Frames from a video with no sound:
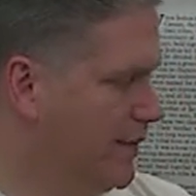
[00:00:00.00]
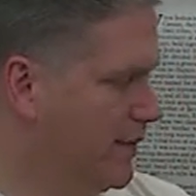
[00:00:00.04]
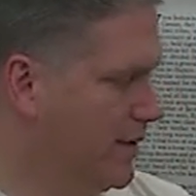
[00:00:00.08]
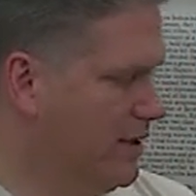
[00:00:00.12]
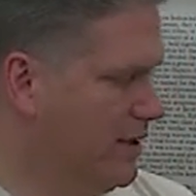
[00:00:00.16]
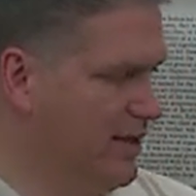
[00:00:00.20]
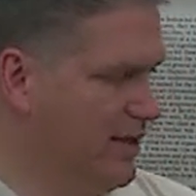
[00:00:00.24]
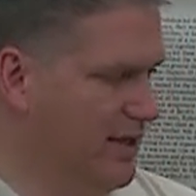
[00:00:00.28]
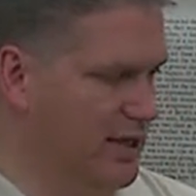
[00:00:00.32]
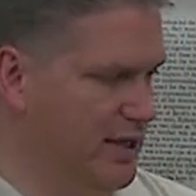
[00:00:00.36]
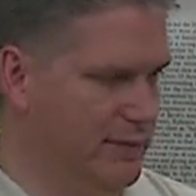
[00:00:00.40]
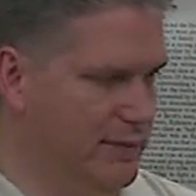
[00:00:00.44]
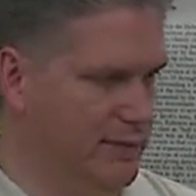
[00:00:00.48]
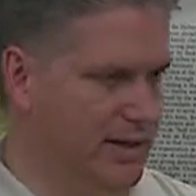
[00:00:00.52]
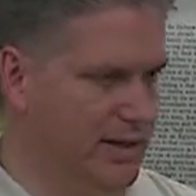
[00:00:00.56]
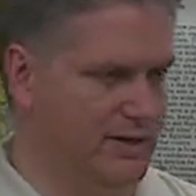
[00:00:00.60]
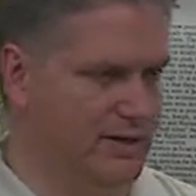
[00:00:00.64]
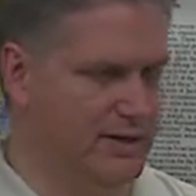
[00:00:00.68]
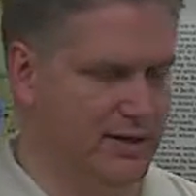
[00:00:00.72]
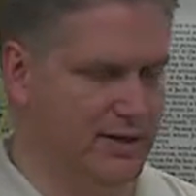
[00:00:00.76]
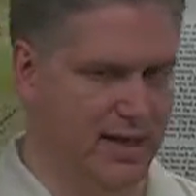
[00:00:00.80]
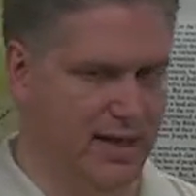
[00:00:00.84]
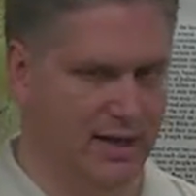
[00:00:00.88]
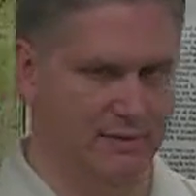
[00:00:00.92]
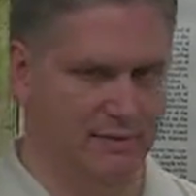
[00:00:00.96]
that he would
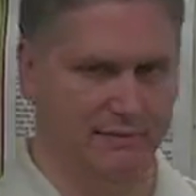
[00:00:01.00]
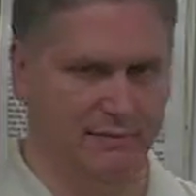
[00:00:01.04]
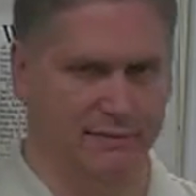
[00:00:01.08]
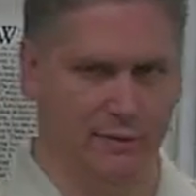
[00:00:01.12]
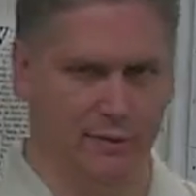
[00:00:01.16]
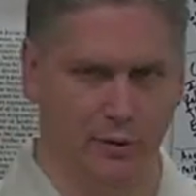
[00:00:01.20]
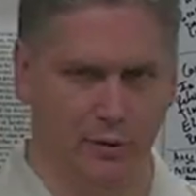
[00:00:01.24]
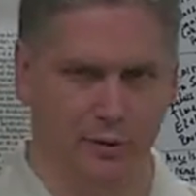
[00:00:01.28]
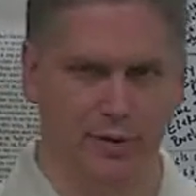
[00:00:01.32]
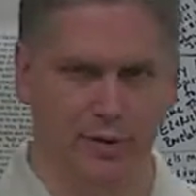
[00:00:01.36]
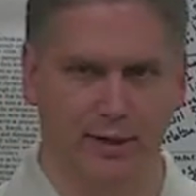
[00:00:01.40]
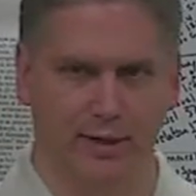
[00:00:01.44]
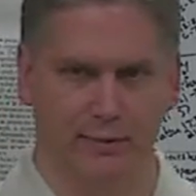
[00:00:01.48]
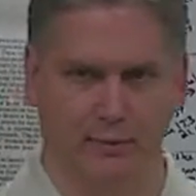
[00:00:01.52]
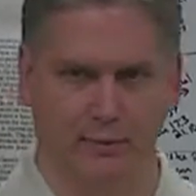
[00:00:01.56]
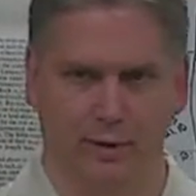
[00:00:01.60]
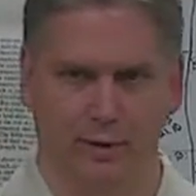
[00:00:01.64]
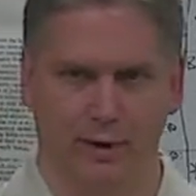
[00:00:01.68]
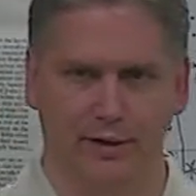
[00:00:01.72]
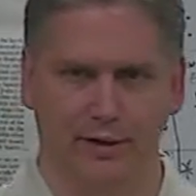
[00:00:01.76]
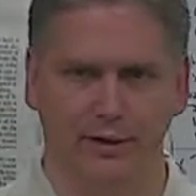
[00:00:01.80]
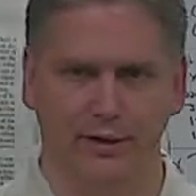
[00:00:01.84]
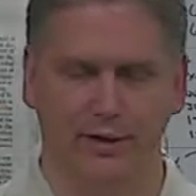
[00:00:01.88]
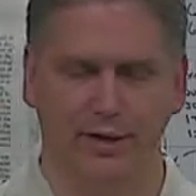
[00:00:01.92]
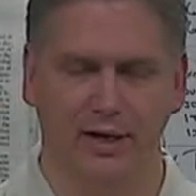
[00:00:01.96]
have food and
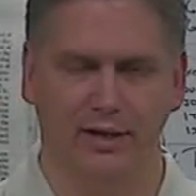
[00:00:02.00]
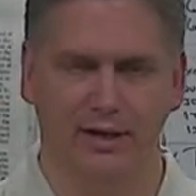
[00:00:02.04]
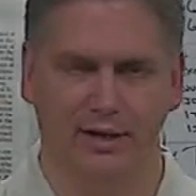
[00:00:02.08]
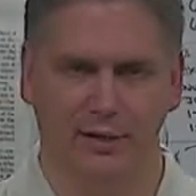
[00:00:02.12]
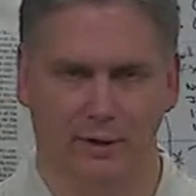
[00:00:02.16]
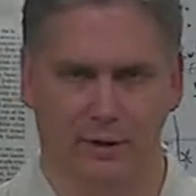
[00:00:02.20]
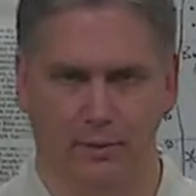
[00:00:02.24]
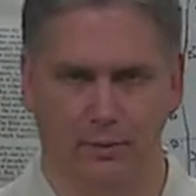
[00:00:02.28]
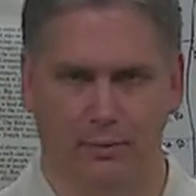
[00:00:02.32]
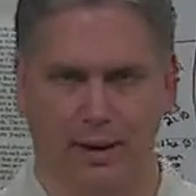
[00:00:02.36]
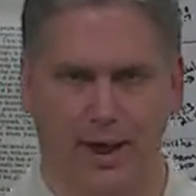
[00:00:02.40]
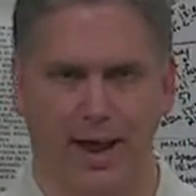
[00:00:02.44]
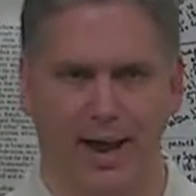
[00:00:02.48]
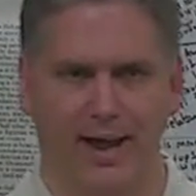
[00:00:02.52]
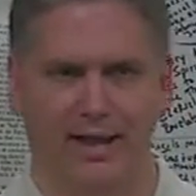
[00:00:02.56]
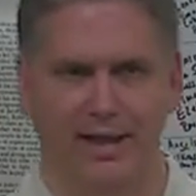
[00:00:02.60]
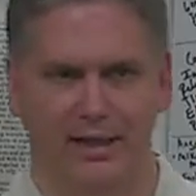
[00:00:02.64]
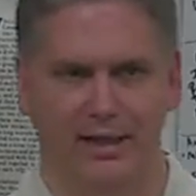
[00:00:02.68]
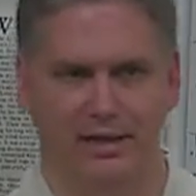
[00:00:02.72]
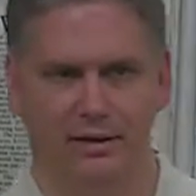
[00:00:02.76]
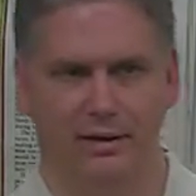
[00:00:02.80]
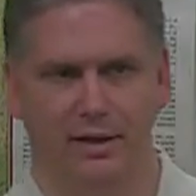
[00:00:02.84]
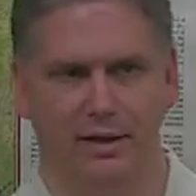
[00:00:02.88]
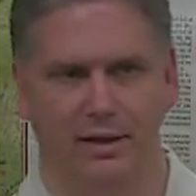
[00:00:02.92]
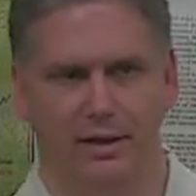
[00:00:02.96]
water and then go back
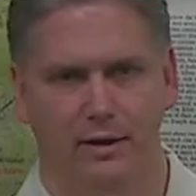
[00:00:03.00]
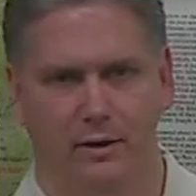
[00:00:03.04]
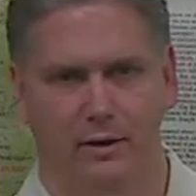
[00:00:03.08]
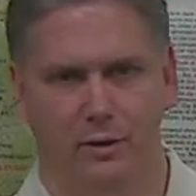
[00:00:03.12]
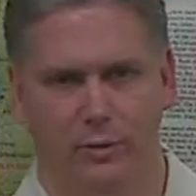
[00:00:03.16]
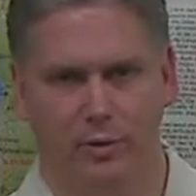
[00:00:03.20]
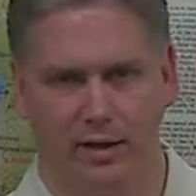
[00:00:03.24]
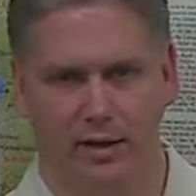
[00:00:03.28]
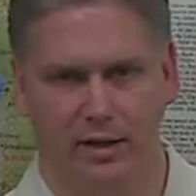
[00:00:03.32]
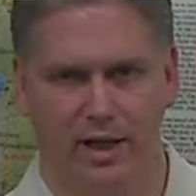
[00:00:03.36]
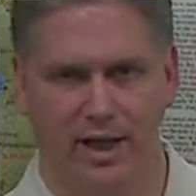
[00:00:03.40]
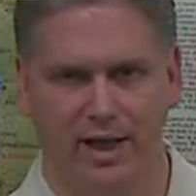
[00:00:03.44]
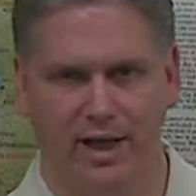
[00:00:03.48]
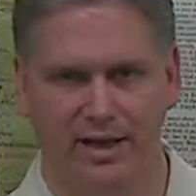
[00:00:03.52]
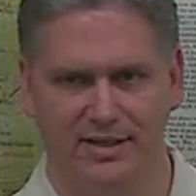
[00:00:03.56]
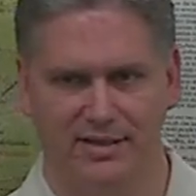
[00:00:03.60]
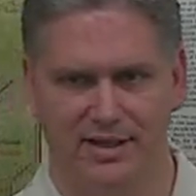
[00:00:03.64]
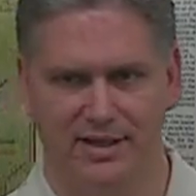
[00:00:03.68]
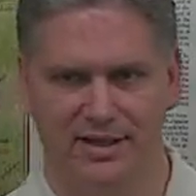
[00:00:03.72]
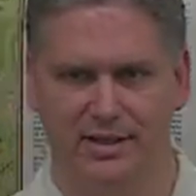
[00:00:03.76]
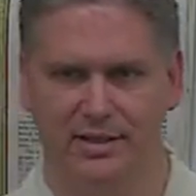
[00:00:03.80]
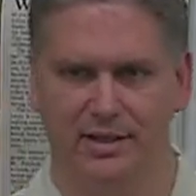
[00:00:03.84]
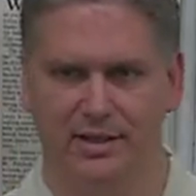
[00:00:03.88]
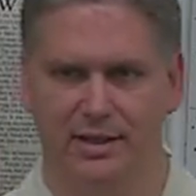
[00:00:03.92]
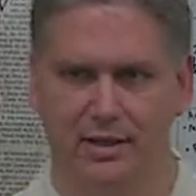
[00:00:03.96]
and realize
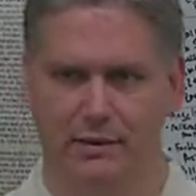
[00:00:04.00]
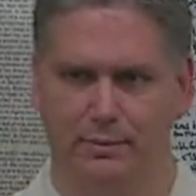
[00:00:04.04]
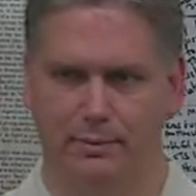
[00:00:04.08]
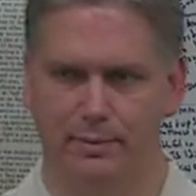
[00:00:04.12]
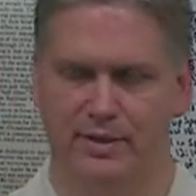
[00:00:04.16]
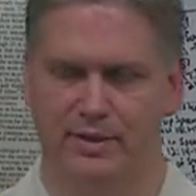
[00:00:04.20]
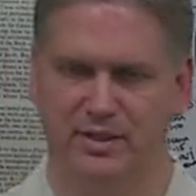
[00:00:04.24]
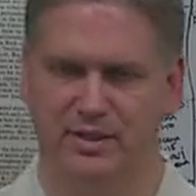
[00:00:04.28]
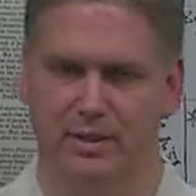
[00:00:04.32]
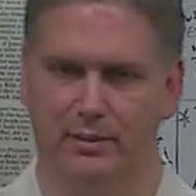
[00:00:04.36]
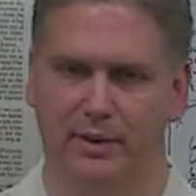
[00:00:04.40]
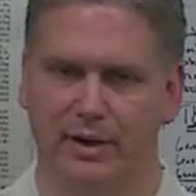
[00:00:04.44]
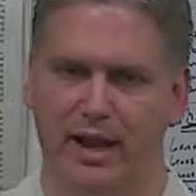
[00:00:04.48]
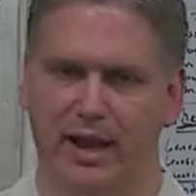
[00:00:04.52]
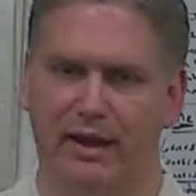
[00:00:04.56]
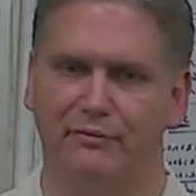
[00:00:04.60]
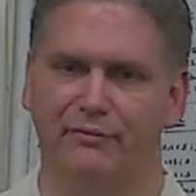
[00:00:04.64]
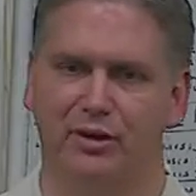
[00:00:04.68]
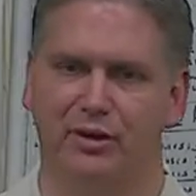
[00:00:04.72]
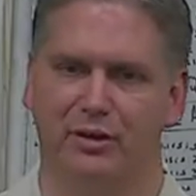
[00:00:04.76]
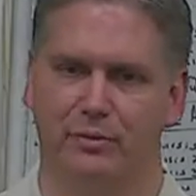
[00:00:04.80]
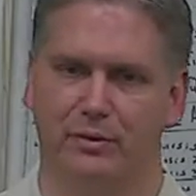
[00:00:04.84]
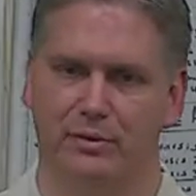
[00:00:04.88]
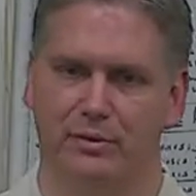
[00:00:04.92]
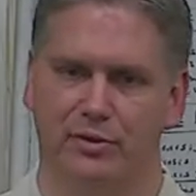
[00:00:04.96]
that there would be someone after
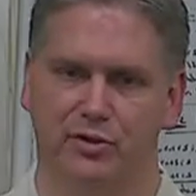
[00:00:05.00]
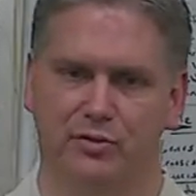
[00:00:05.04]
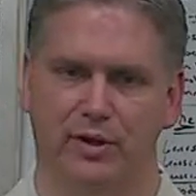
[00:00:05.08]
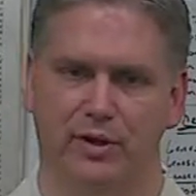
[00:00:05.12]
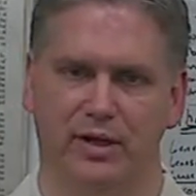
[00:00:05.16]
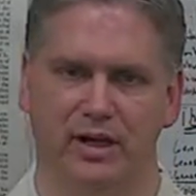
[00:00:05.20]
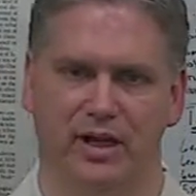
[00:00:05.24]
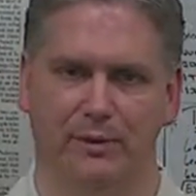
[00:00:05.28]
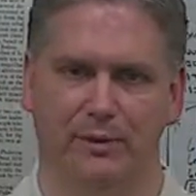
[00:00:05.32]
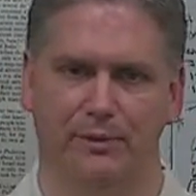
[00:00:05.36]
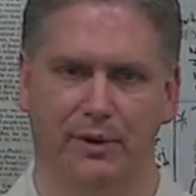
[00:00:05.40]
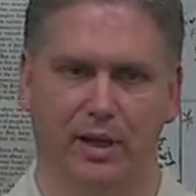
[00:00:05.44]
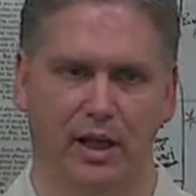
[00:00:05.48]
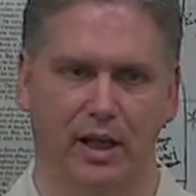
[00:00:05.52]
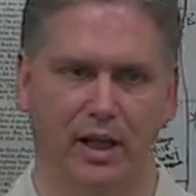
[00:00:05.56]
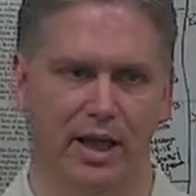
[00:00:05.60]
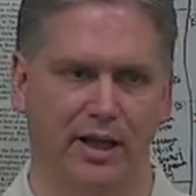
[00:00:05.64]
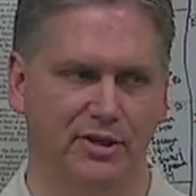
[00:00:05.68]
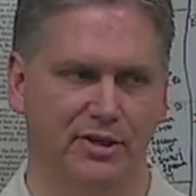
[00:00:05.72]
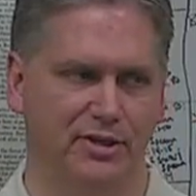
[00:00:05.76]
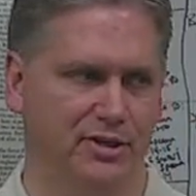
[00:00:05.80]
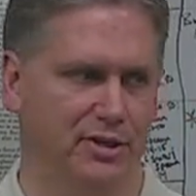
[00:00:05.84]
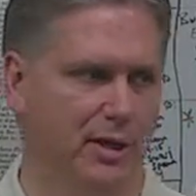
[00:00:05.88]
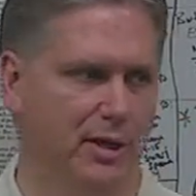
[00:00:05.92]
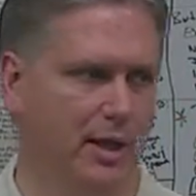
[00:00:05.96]
him he would train up in
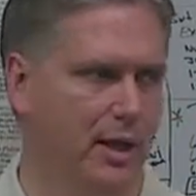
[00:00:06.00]
Elisha.